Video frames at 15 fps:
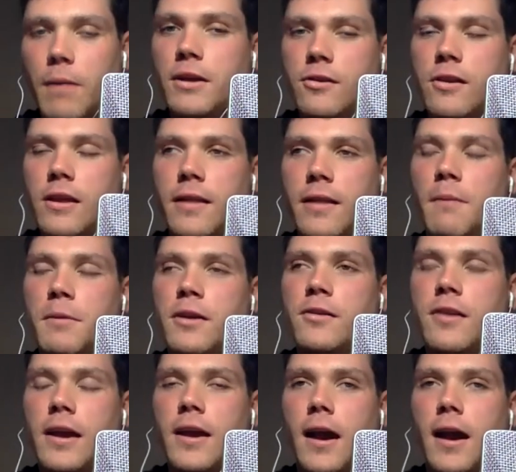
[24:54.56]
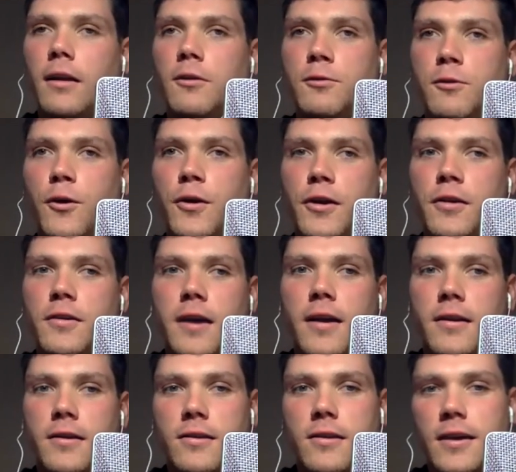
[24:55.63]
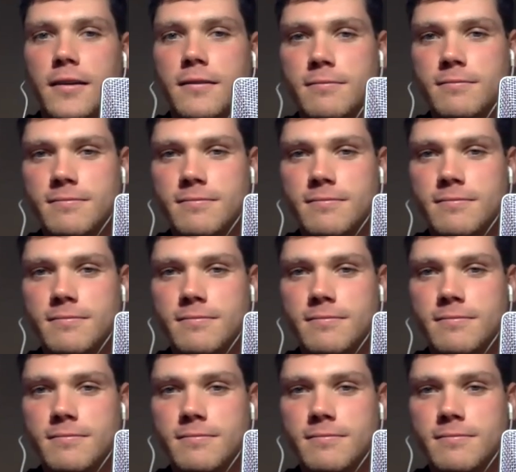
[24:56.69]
means that means they California, Tennessee,